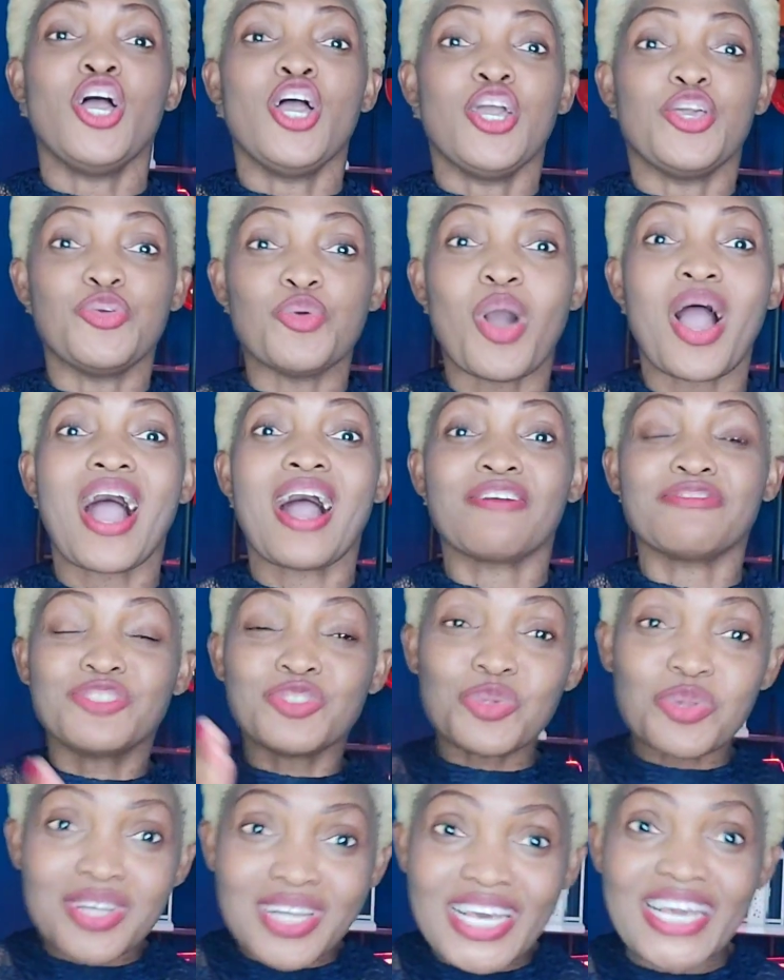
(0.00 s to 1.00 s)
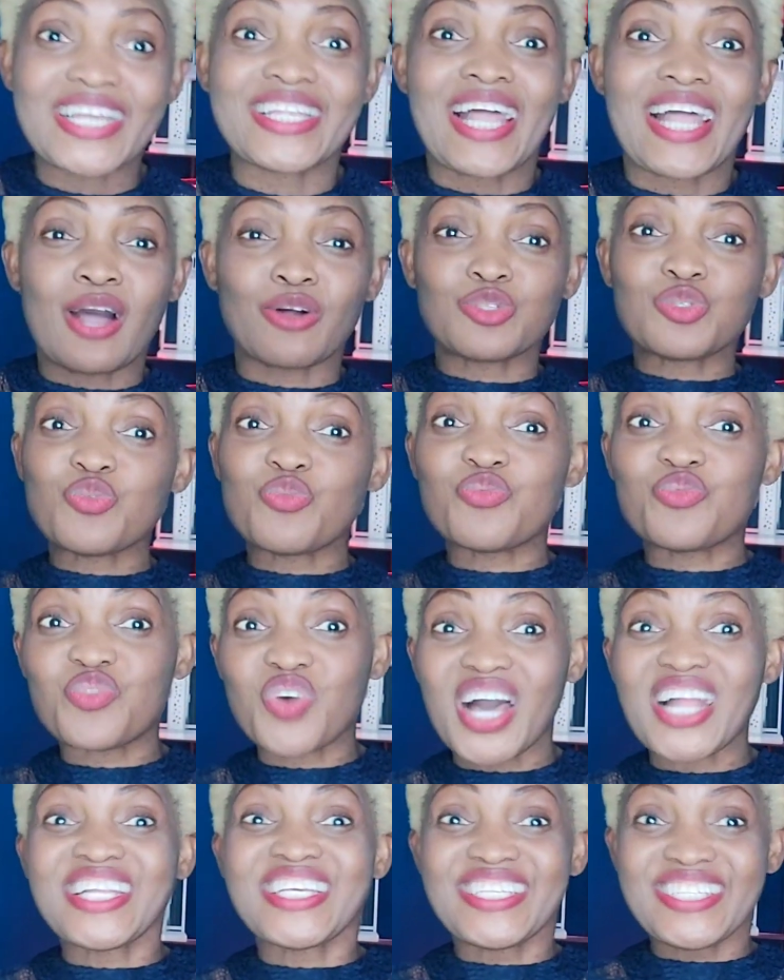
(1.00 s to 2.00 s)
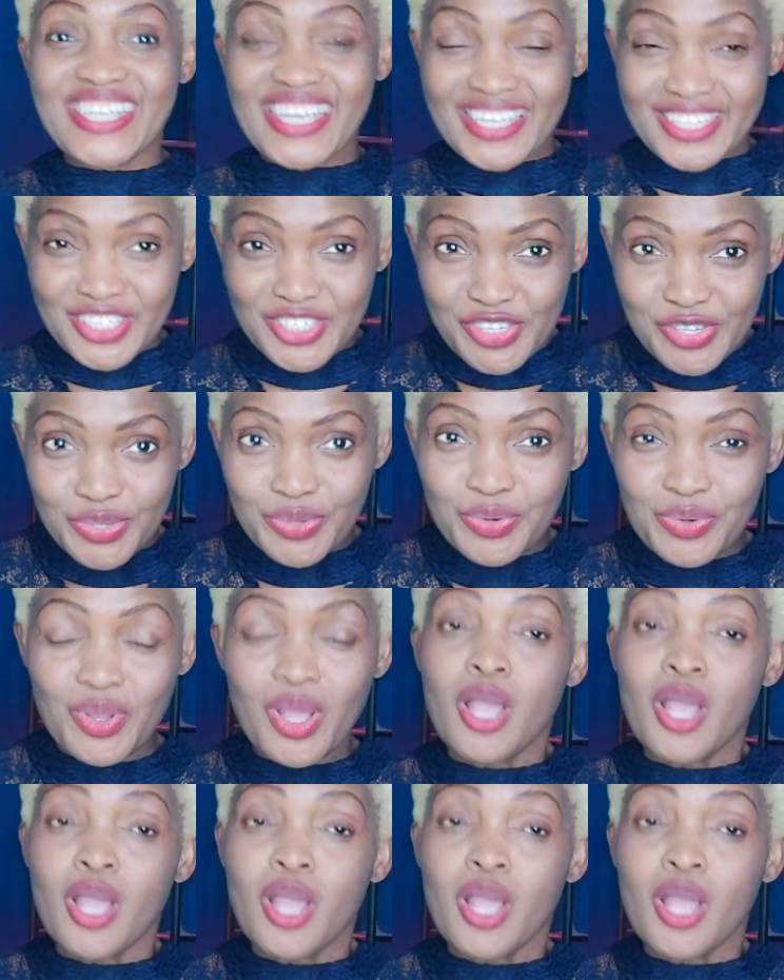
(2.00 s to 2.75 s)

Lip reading: You have to learn how to validate you.